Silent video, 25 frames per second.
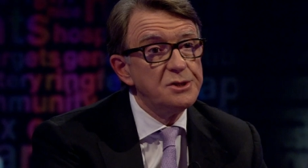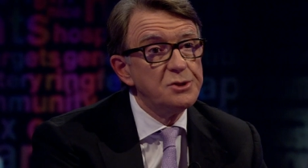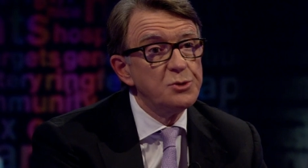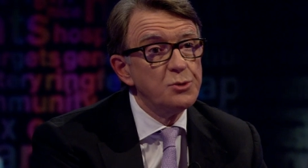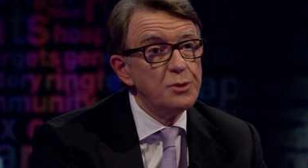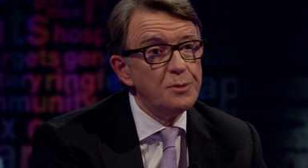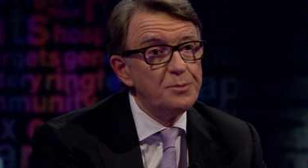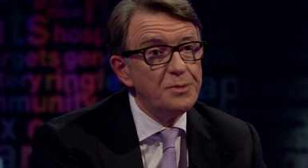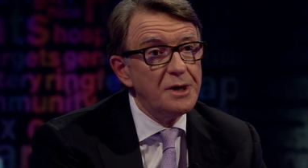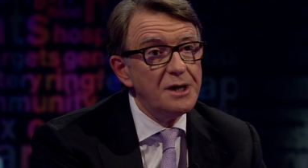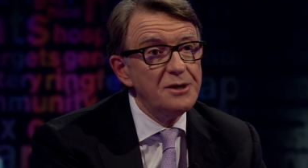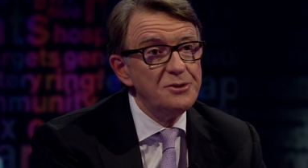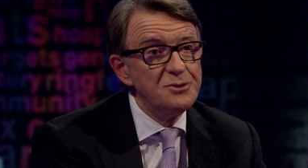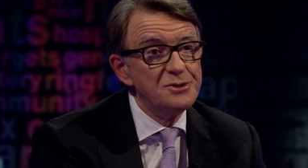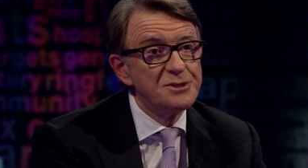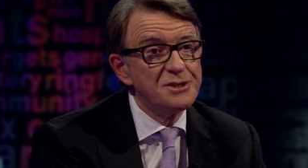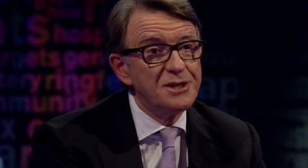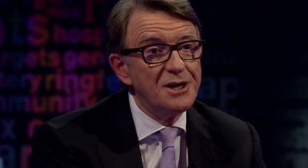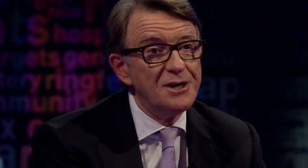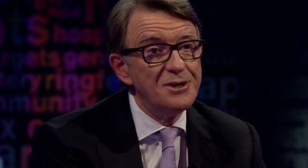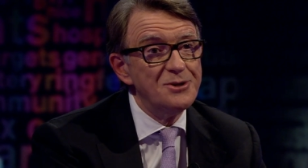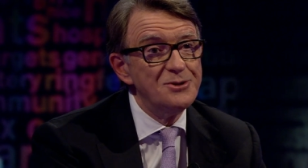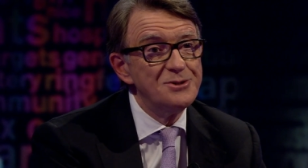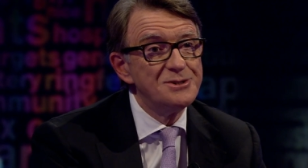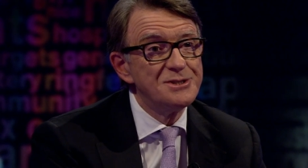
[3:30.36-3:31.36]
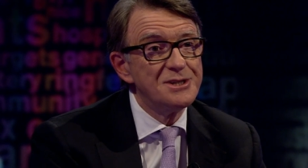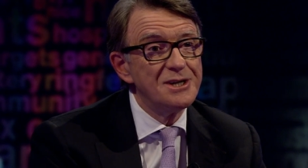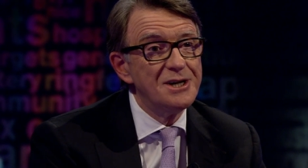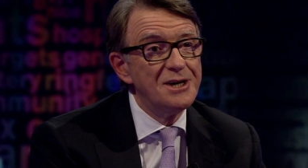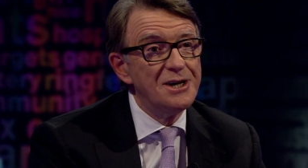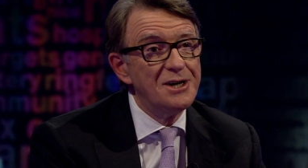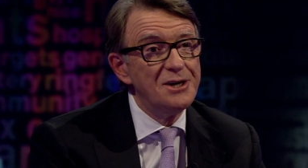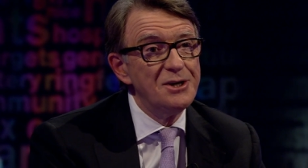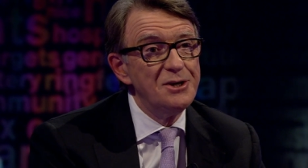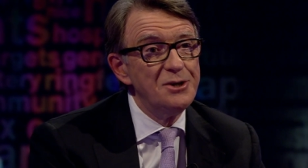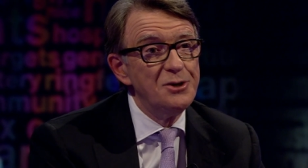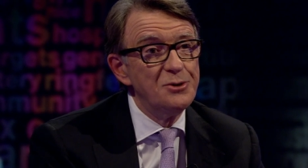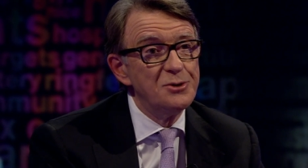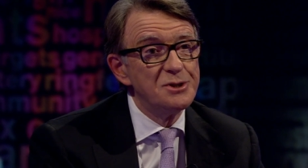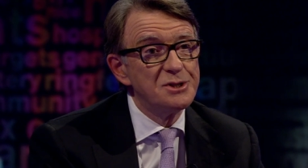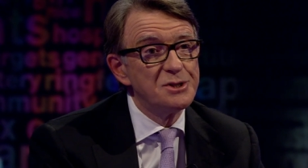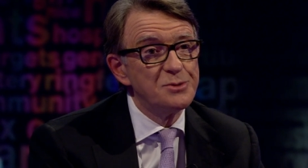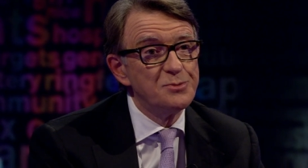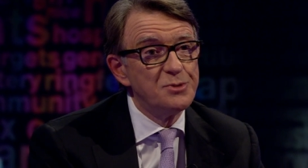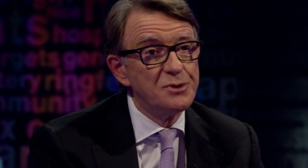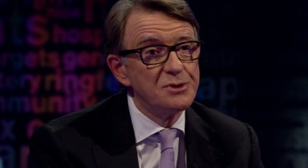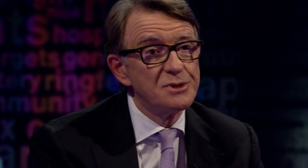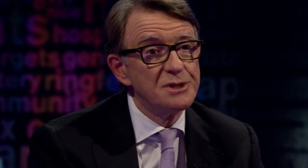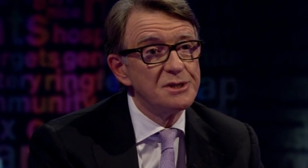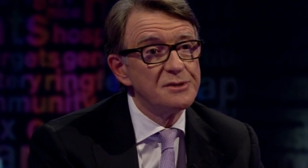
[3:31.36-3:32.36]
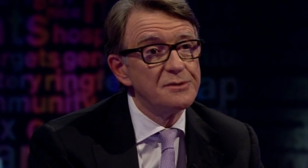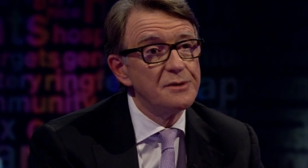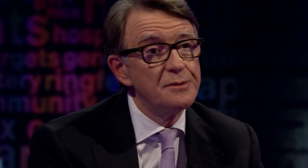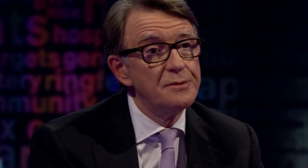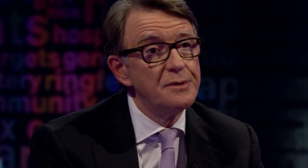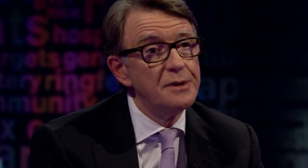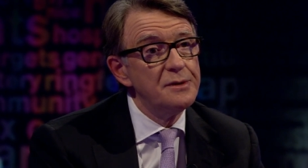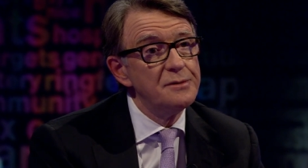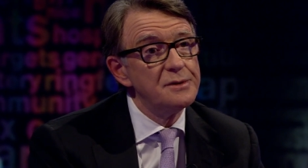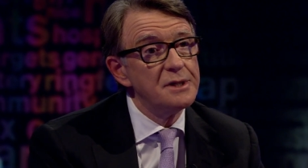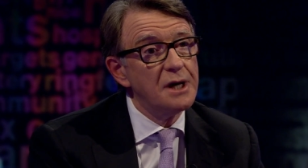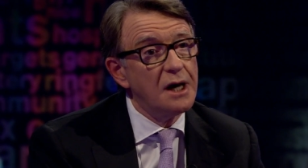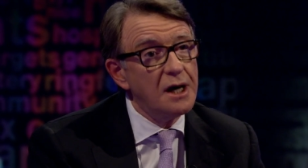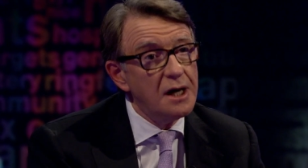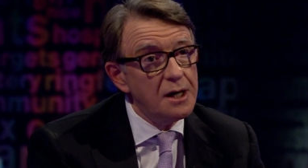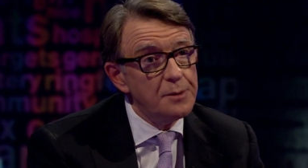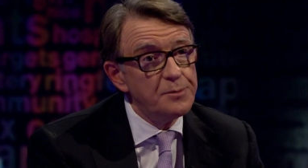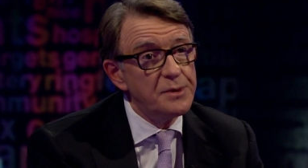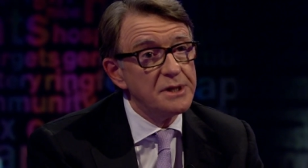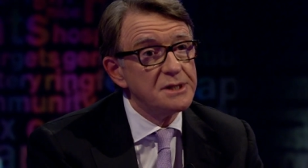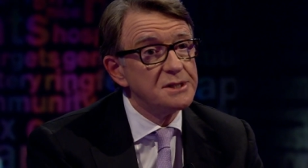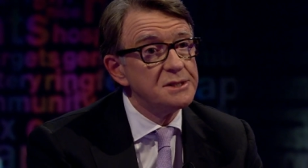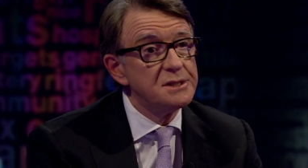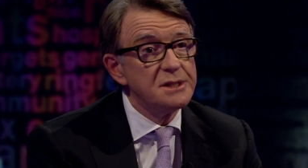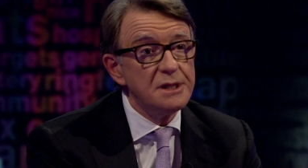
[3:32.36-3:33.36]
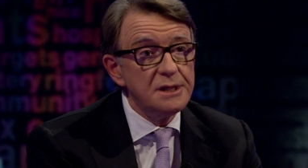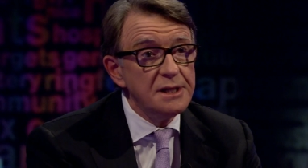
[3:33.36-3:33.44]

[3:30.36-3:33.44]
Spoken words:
to oppose those who are supporters of the hard Brexit.